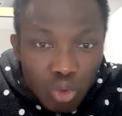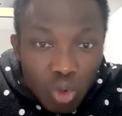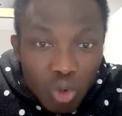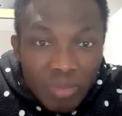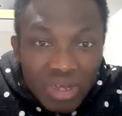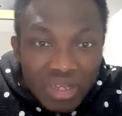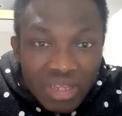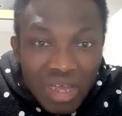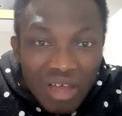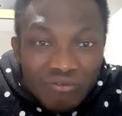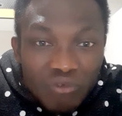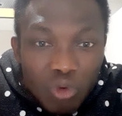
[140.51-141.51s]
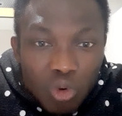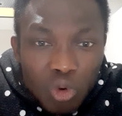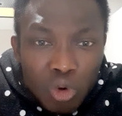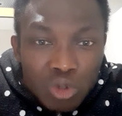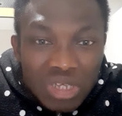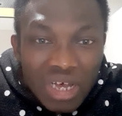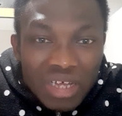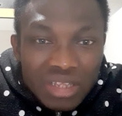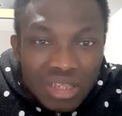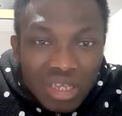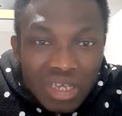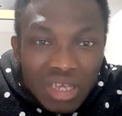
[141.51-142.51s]
come and die for us
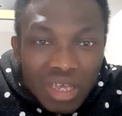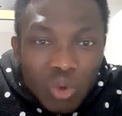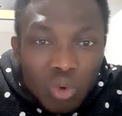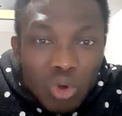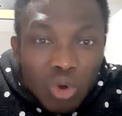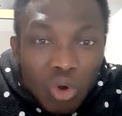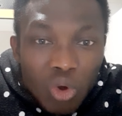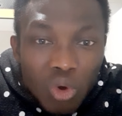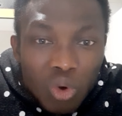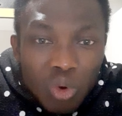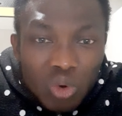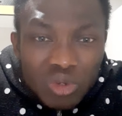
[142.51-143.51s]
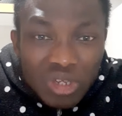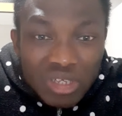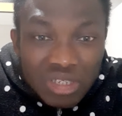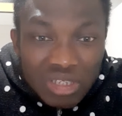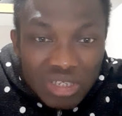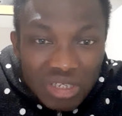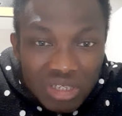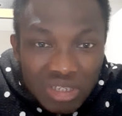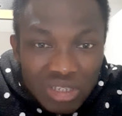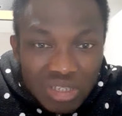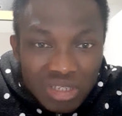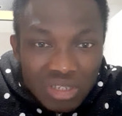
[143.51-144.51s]
and take away all these
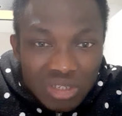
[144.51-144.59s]
things,